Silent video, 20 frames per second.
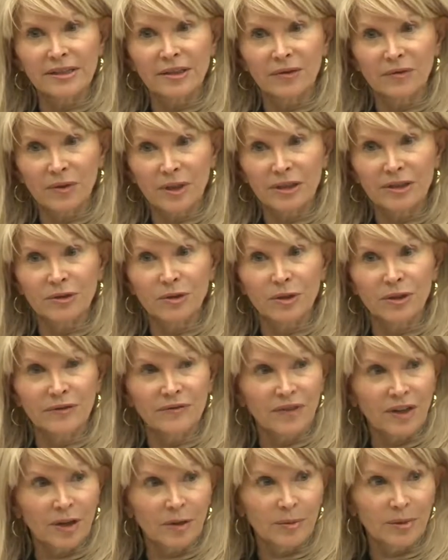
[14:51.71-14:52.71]
the regulatory
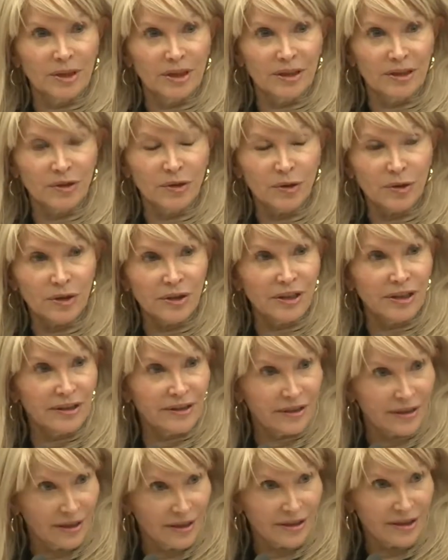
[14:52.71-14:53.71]
environment in Europe,
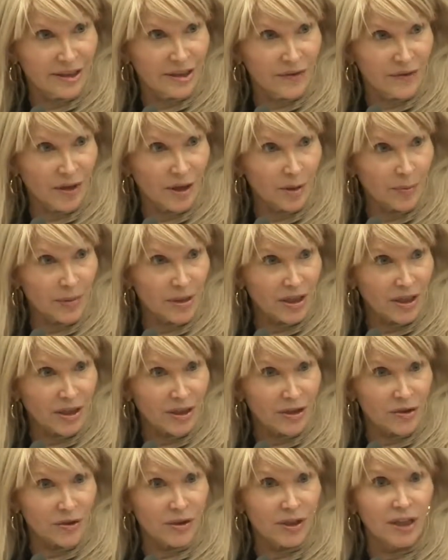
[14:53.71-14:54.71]
in the developing
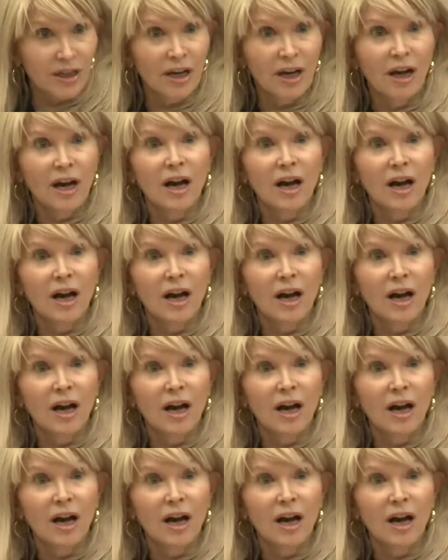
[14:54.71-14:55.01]
country,